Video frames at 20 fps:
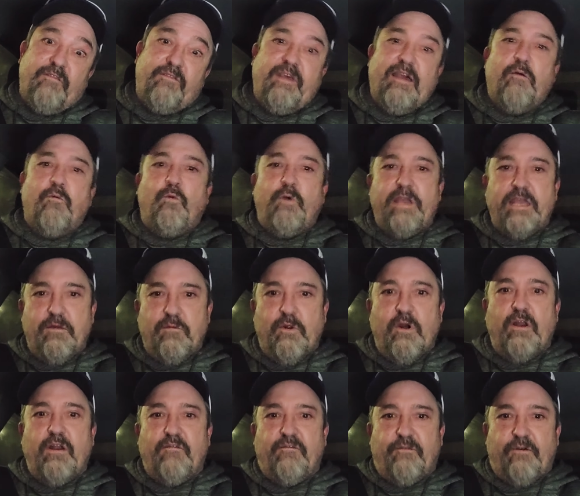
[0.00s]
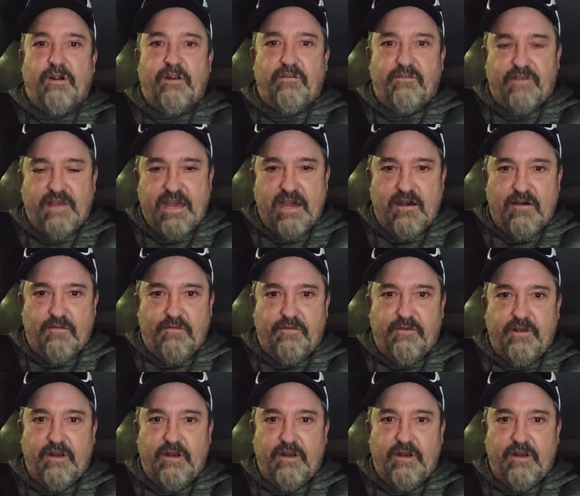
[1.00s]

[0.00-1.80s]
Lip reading: that we wrote it for ourselves.